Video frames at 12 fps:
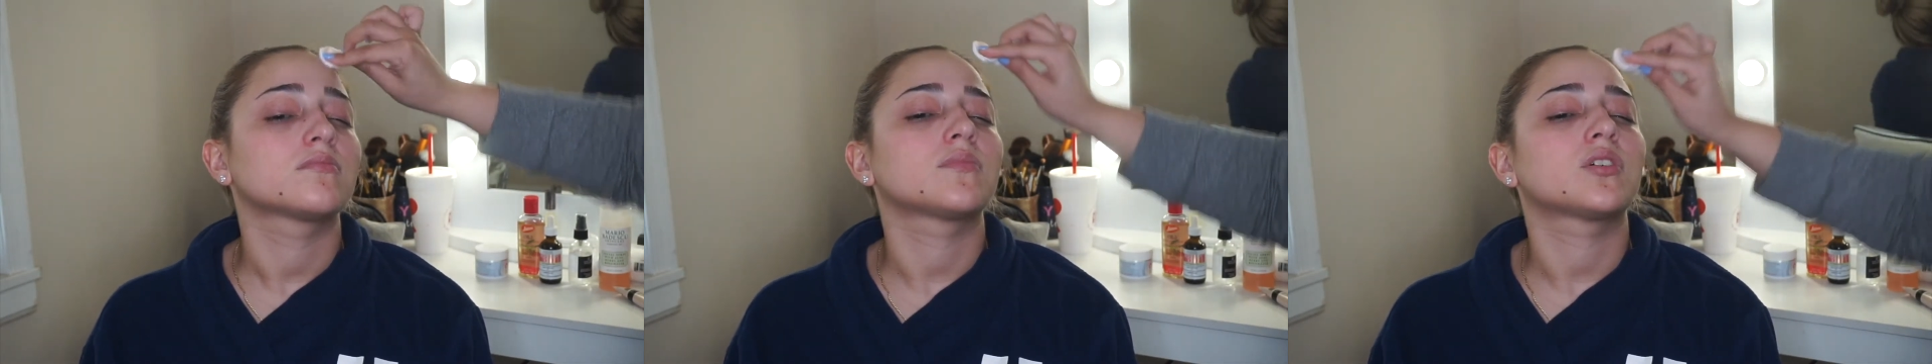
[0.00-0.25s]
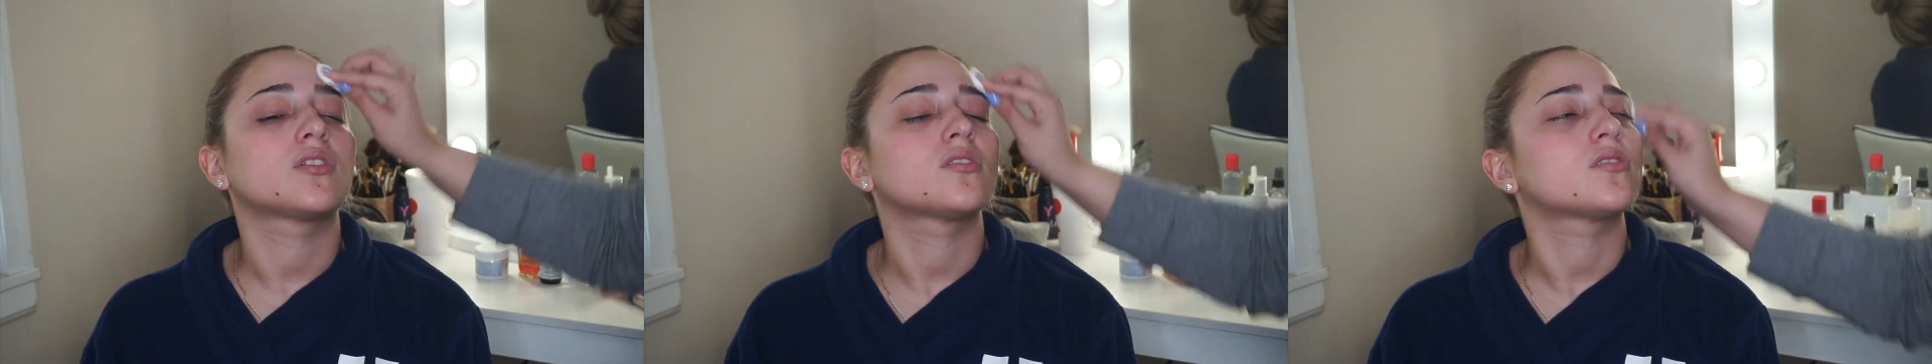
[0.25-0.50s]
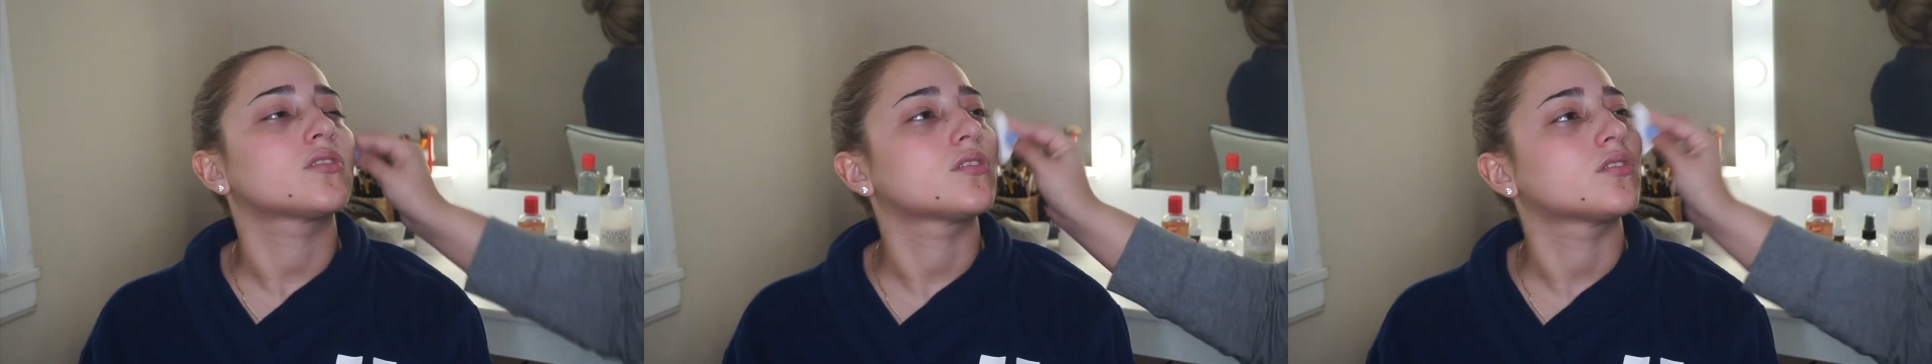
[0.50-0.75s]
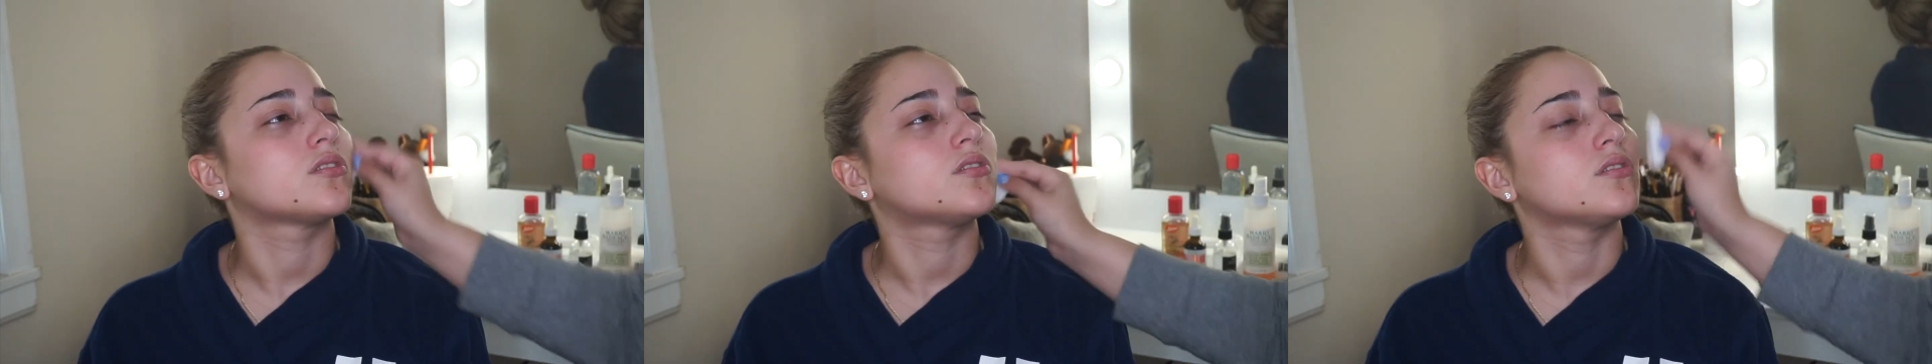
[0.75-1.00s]
But is it
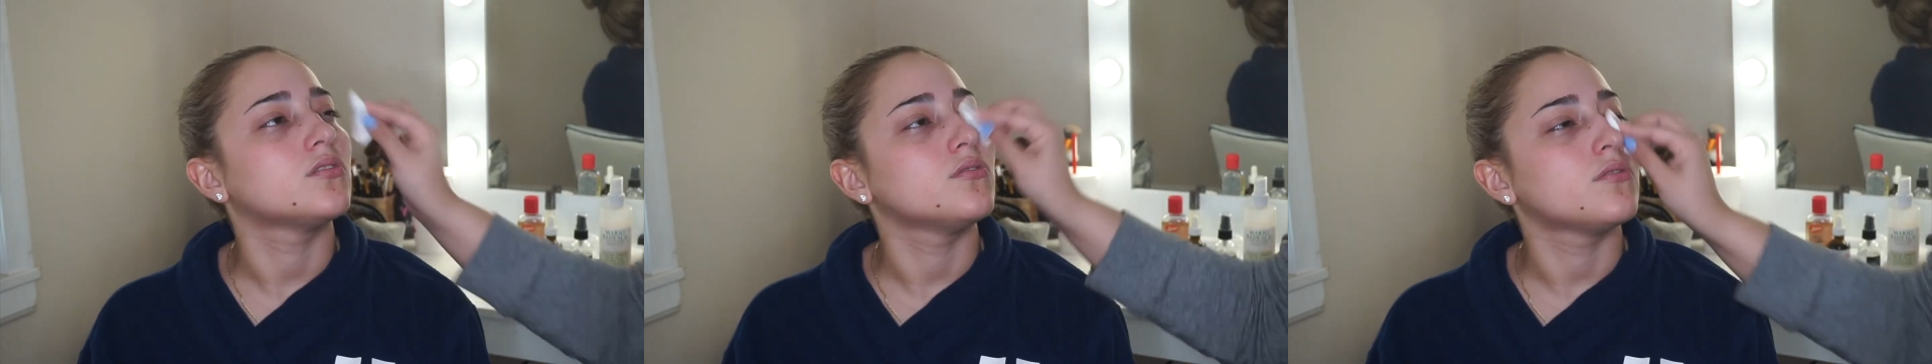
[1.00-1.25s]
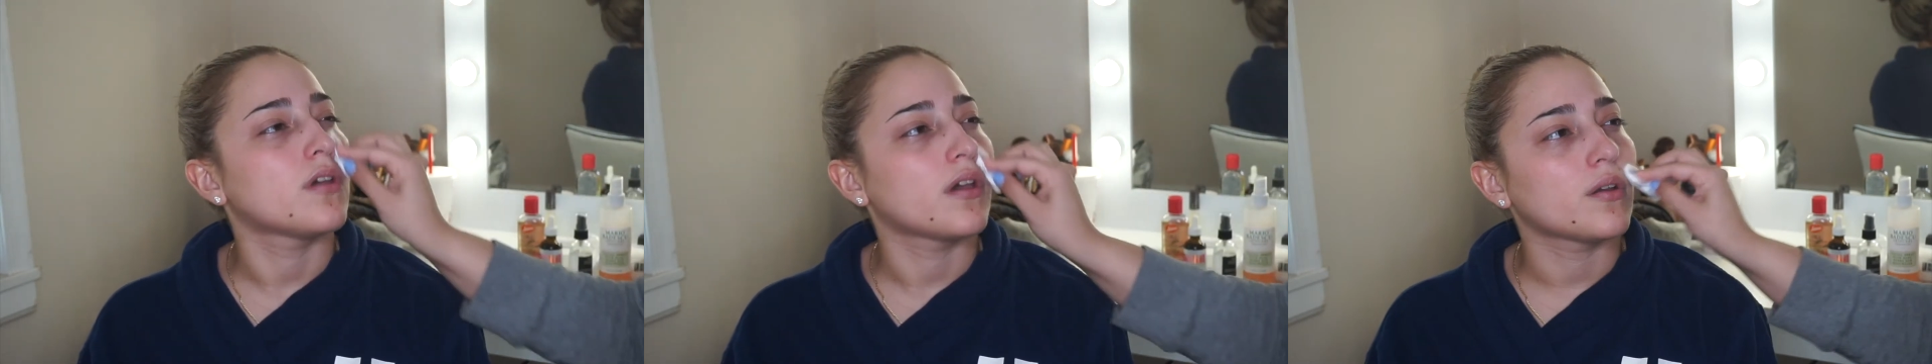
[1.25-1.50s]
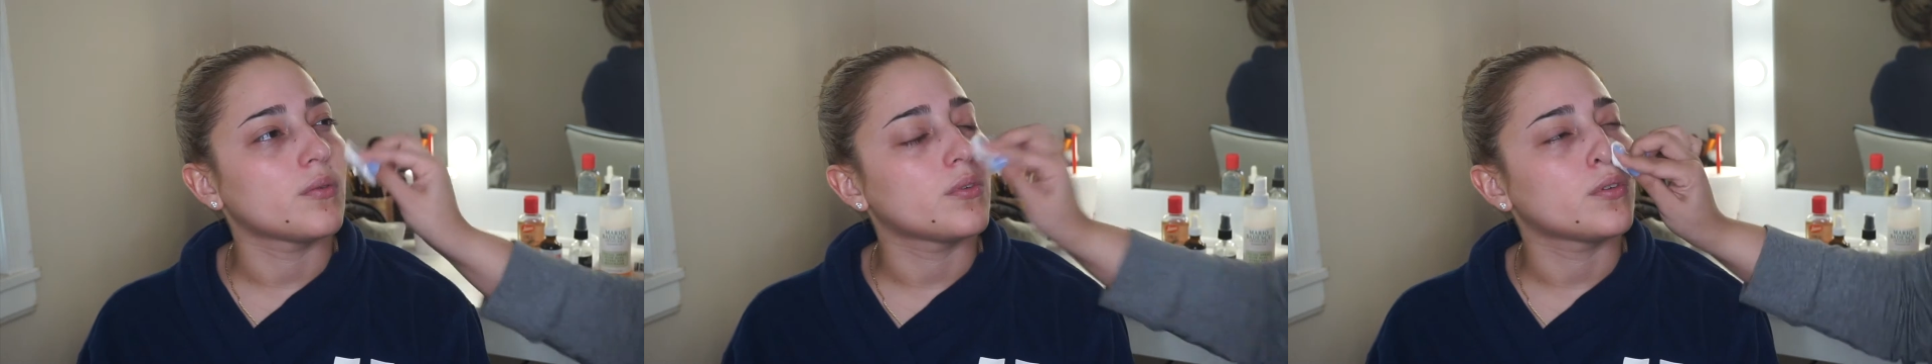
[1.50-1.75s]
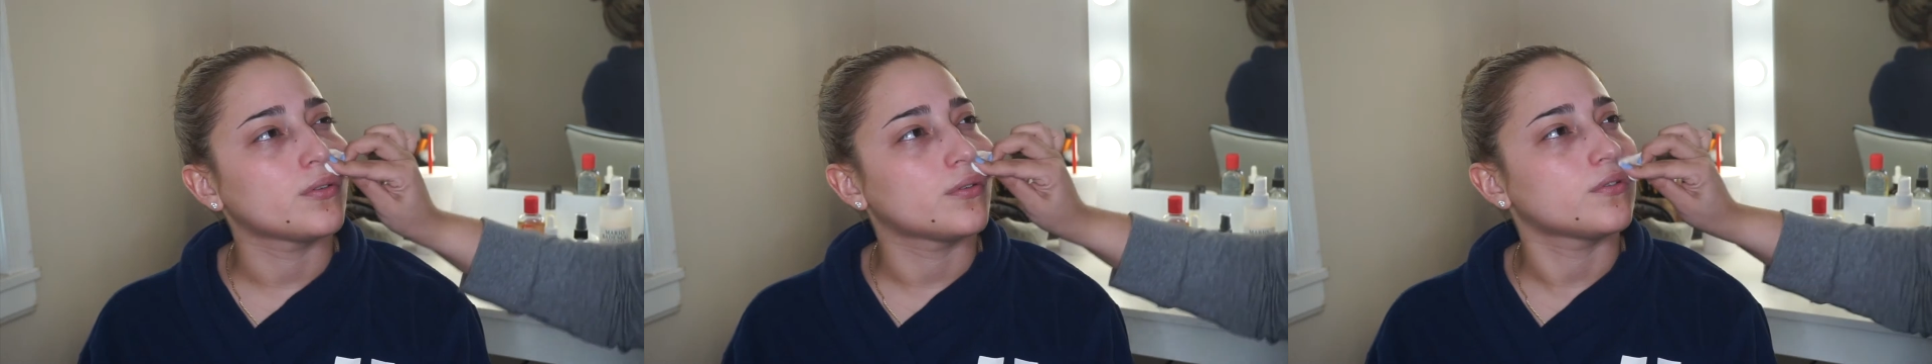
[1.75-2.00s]
good to do that
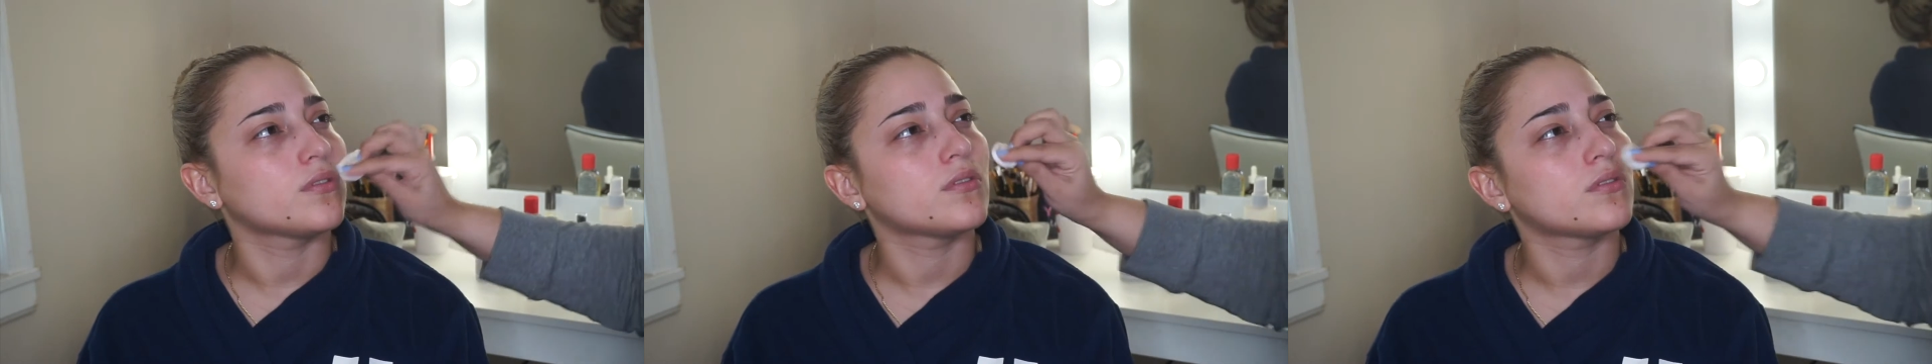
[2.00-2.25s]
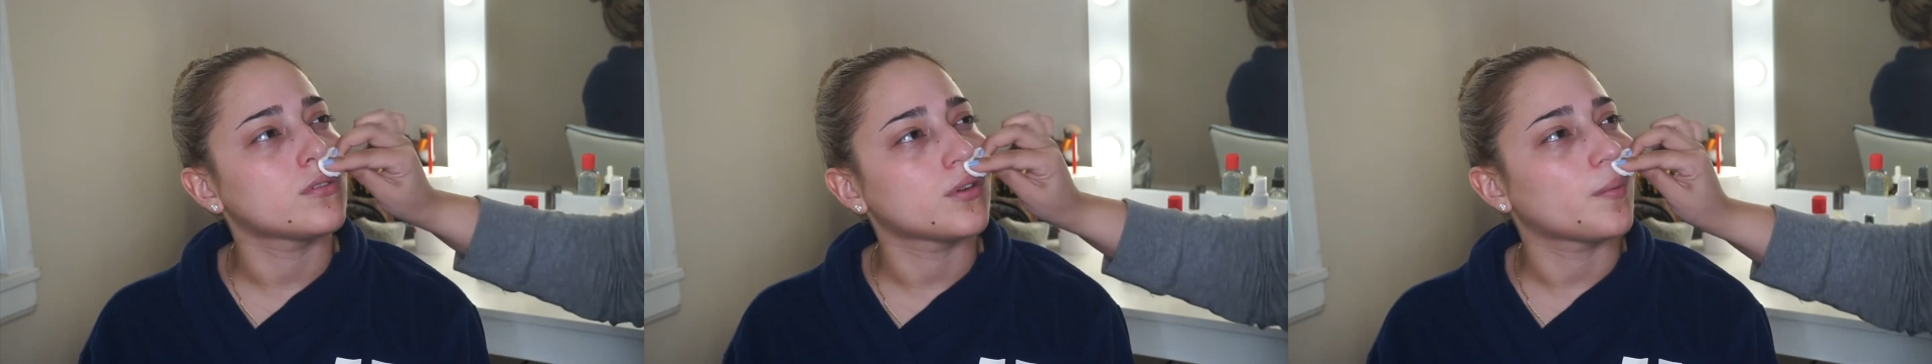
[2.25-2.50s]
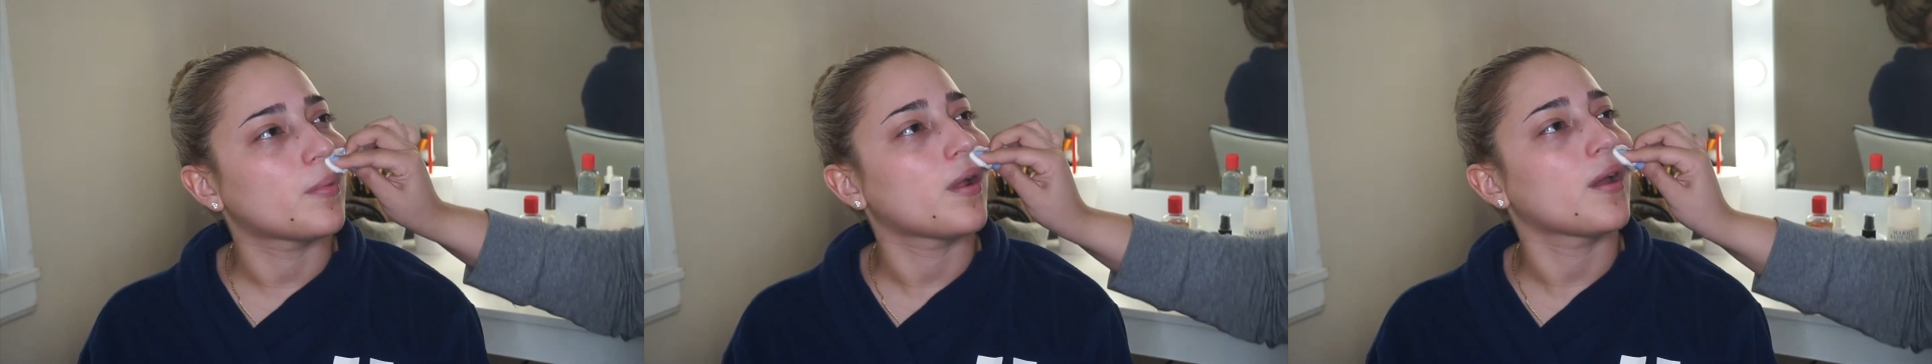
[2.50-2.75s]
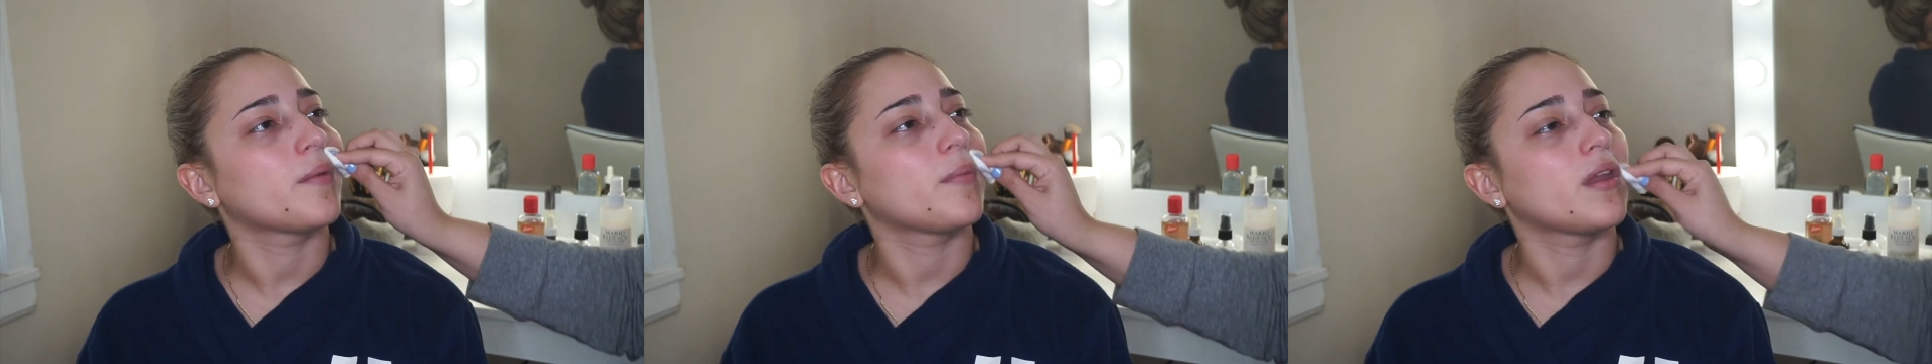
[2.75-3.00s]
when you're
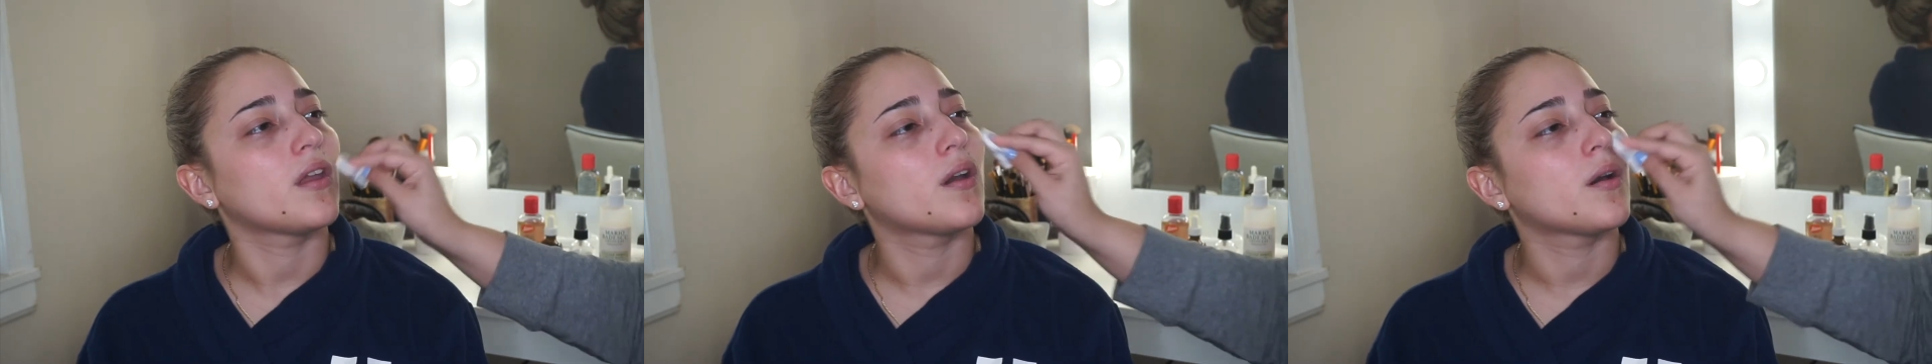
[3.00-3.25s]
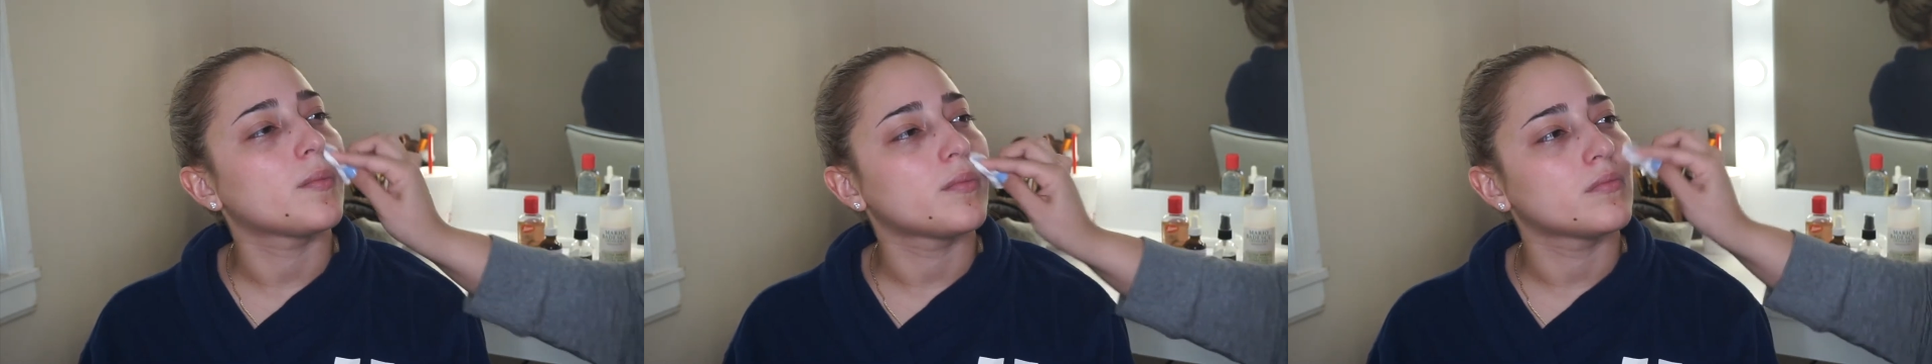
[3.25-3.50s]
applying makeup?